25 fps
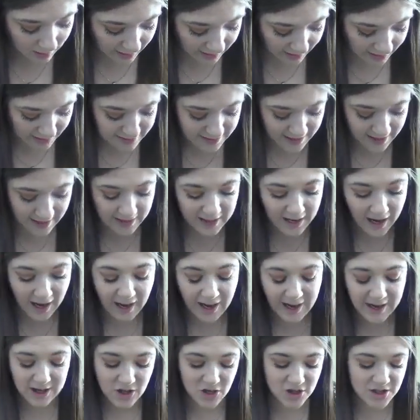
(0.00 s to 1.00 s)
And then
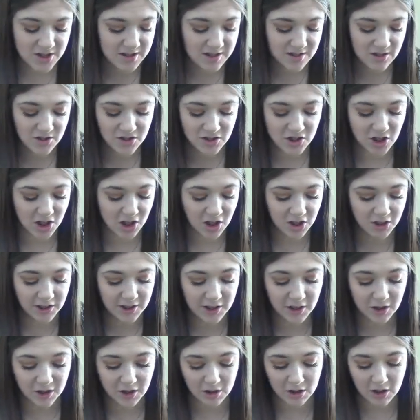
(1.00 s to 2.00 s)
I just took a
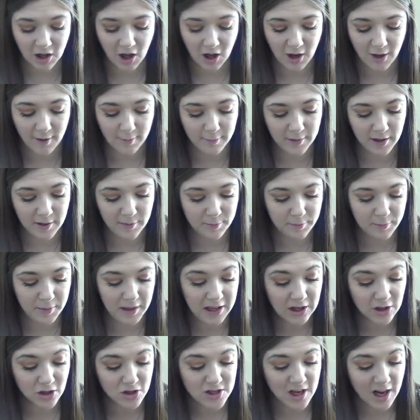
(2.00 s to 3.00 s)
little um,
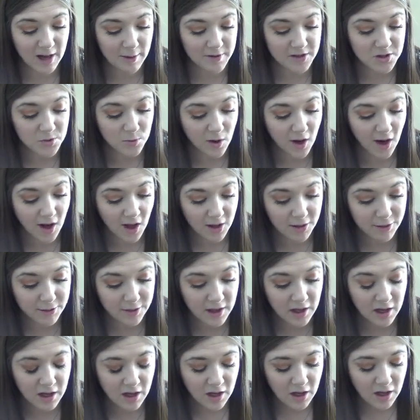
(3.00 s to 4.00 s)
Peter Thomas
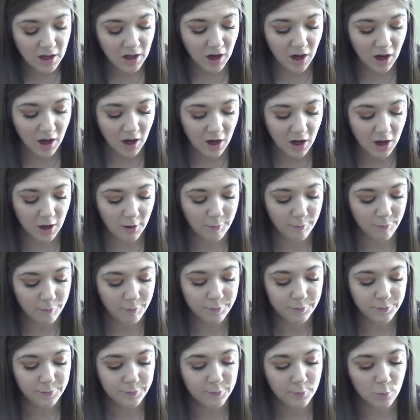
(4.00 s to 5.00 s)
Roth um,
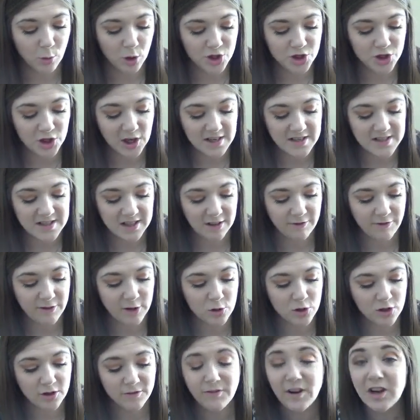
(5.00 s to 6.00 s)
Moisturizing
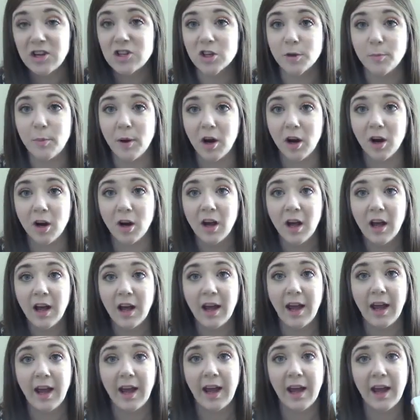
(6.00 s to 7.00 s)
Infusion Facial Bar
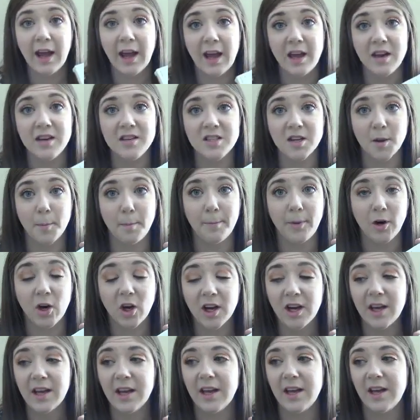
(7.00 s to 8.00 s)
and
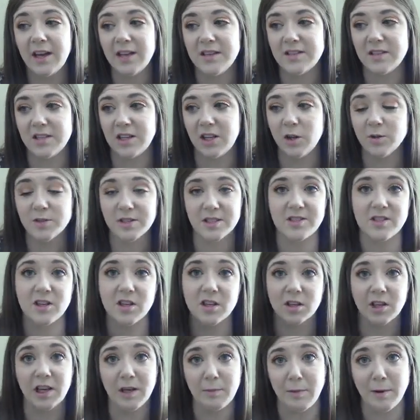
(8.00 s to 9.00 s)
put it, use it
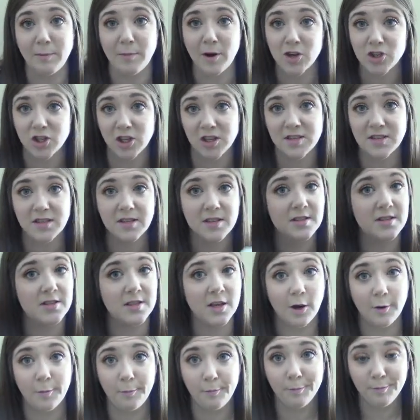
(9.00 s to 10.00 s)
to clean my brushes.
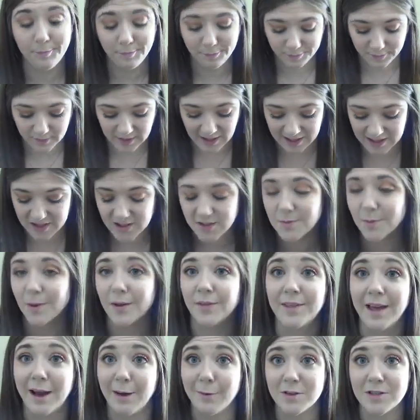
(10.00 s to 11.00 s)
So that's
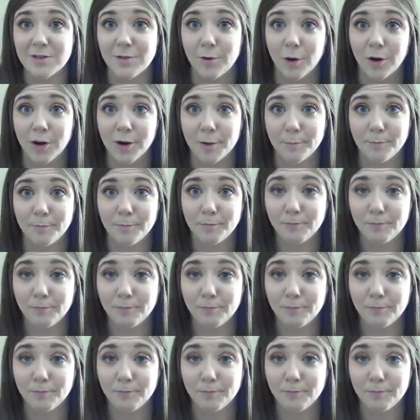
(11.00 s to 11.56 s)
what that was for.